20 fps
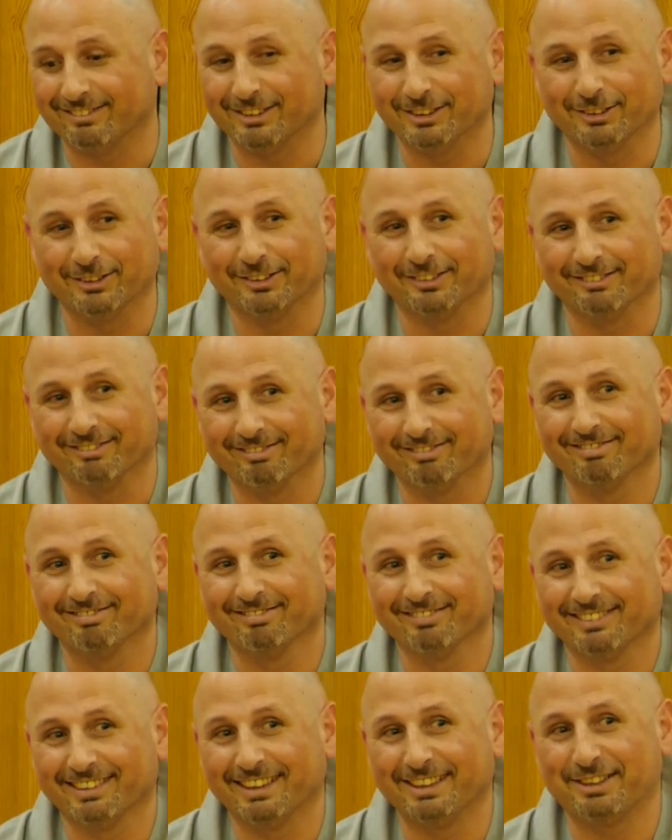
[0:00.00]
you know,
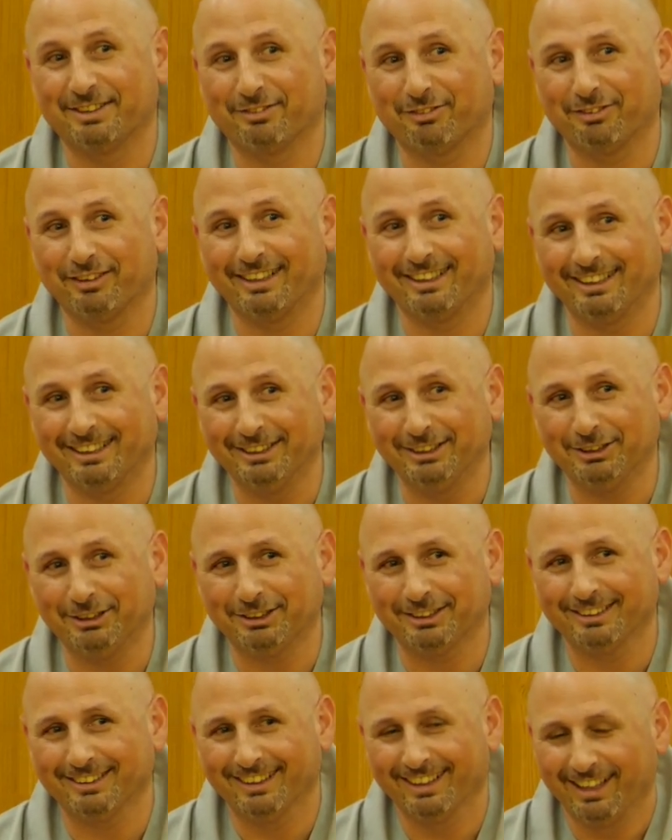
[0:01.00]
it's
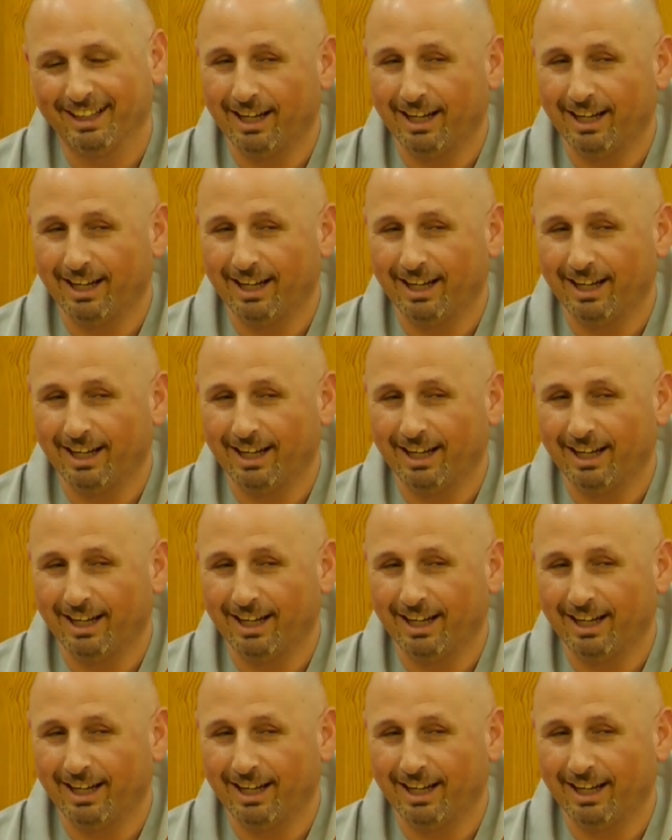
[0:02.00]
finished.